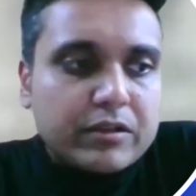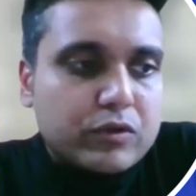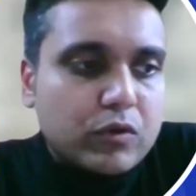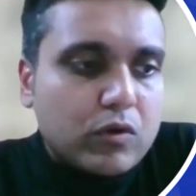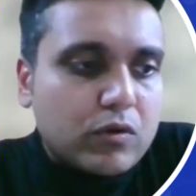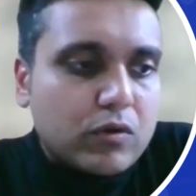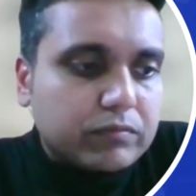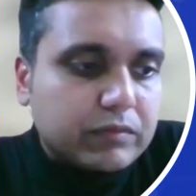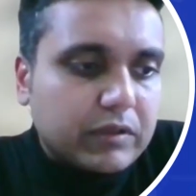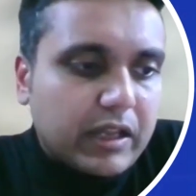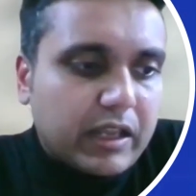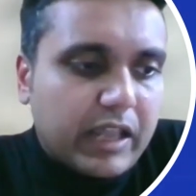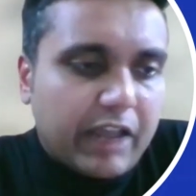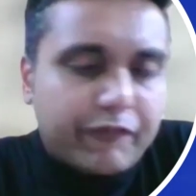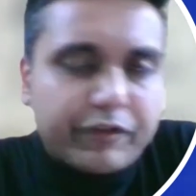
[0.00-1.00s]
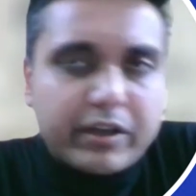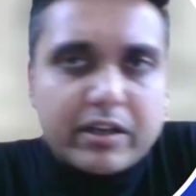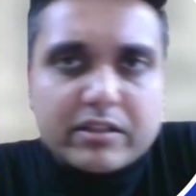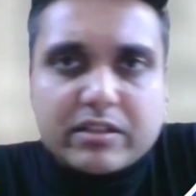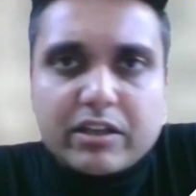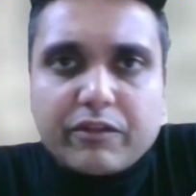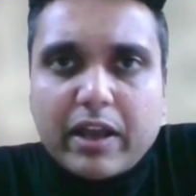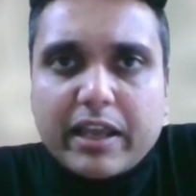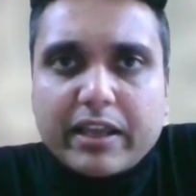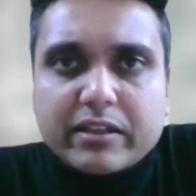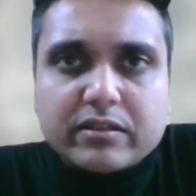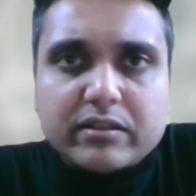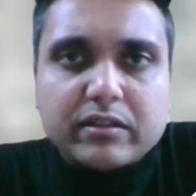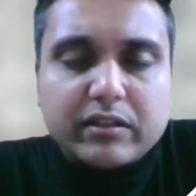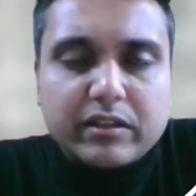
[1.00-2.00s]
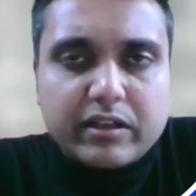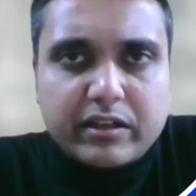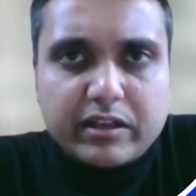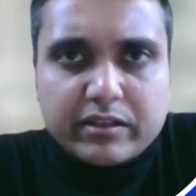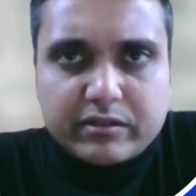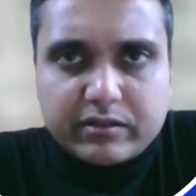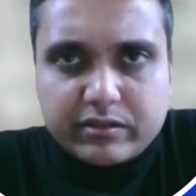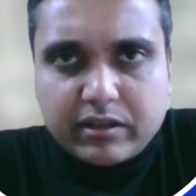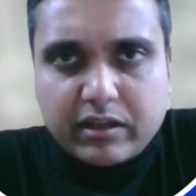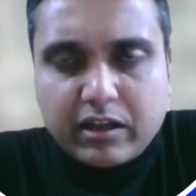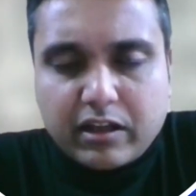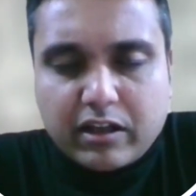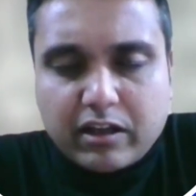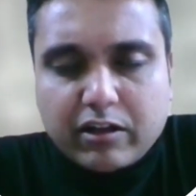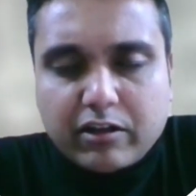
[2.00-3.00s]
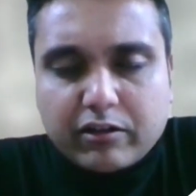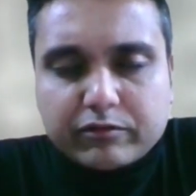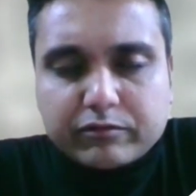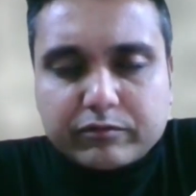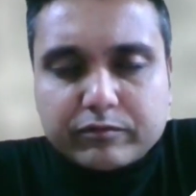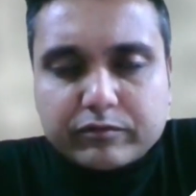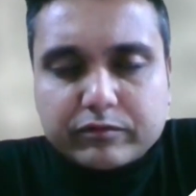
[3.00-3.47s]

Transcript: So efficacy wise, it is a